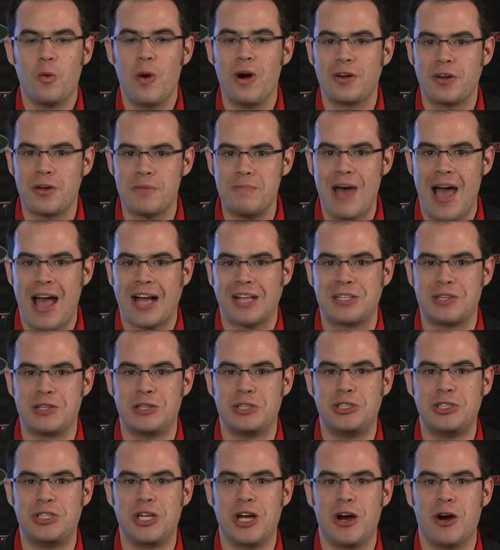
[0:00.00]
Welcome back to
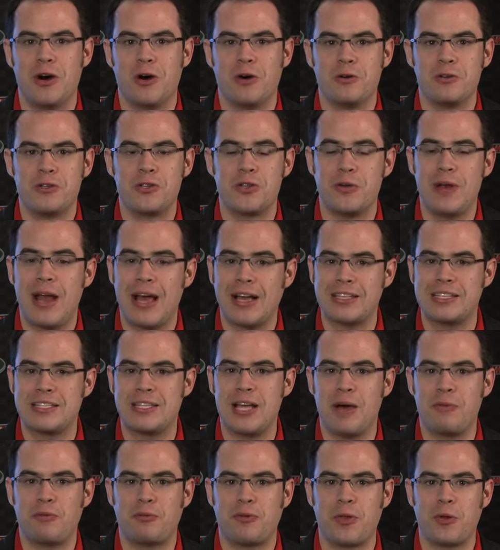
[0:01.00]
the show. So next
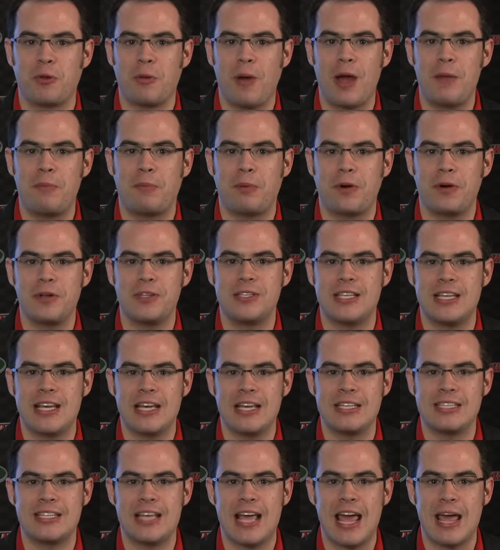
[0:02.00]
up for the Redbirds
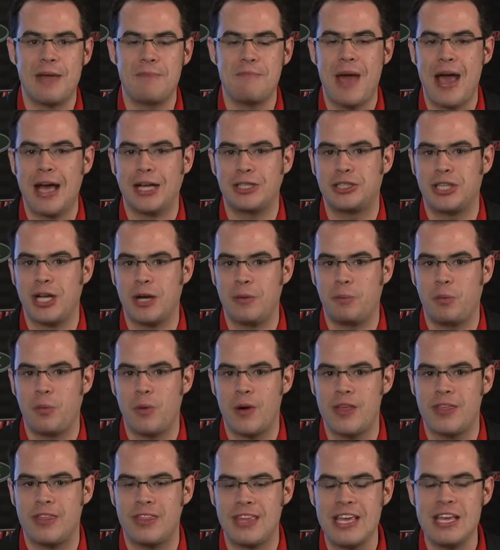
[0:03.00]
is a matchup
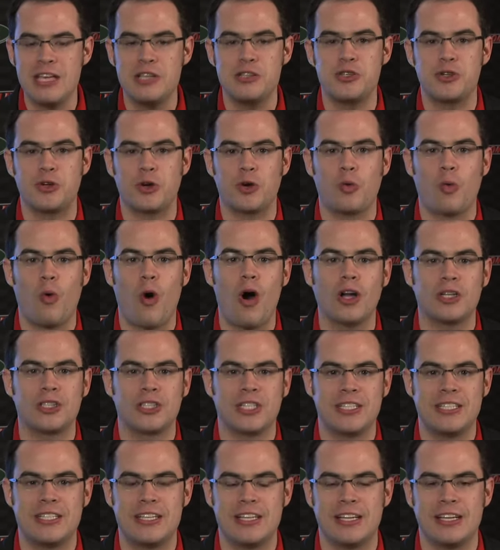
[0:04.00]
with Eastern
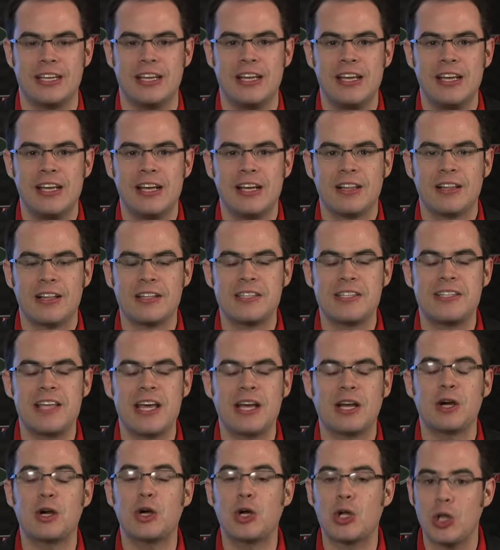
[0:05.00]
Washington. Let's
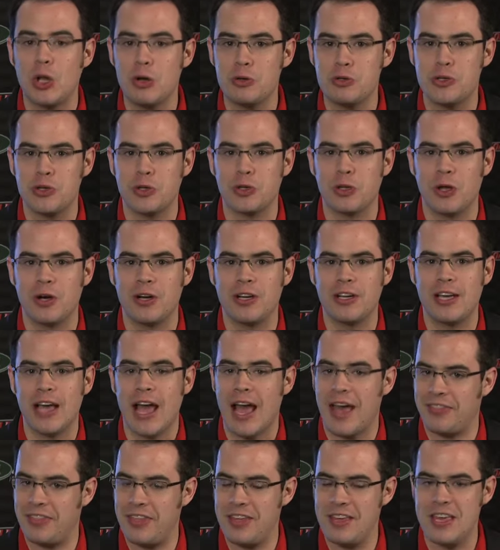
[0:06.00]
take a closer look
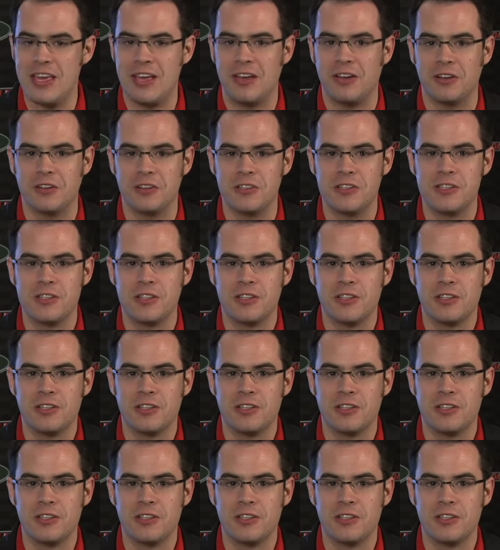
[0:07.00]
at the Eagles.